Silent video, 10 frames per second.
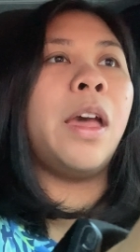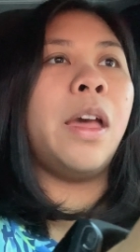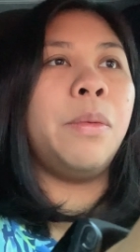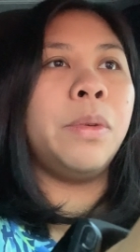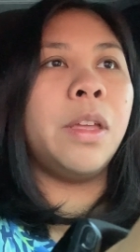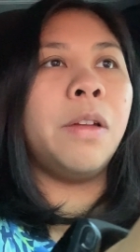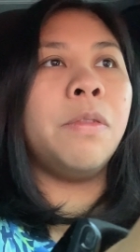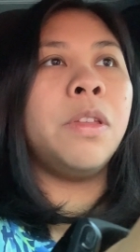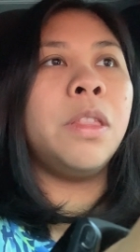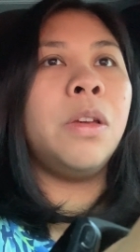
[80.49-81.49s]
and with
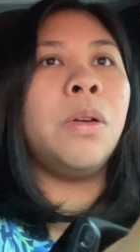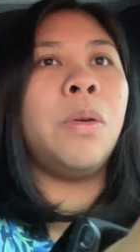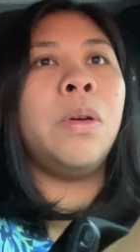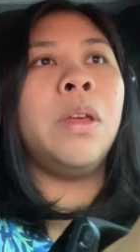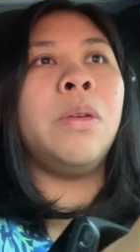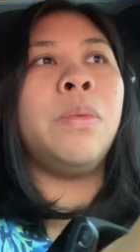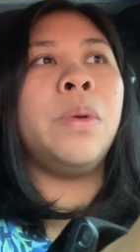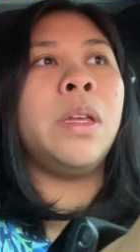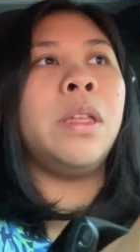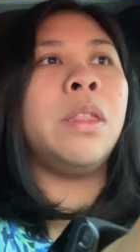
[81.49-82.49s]
everything going
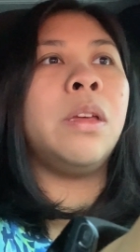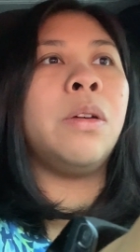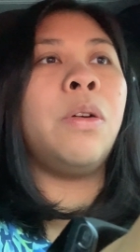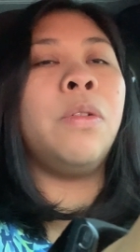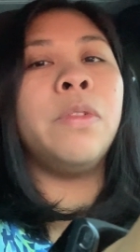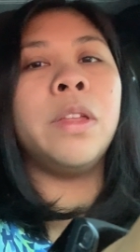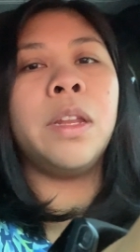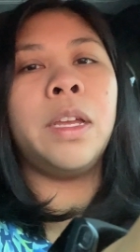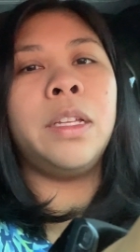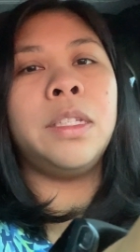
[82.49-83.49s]
with
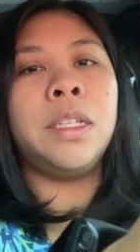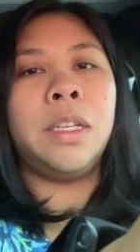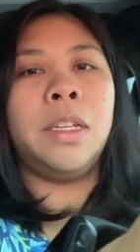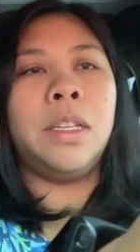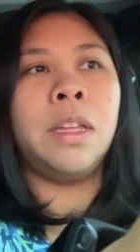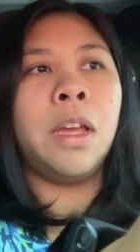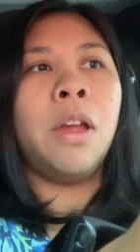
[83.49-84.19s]
COVID-19,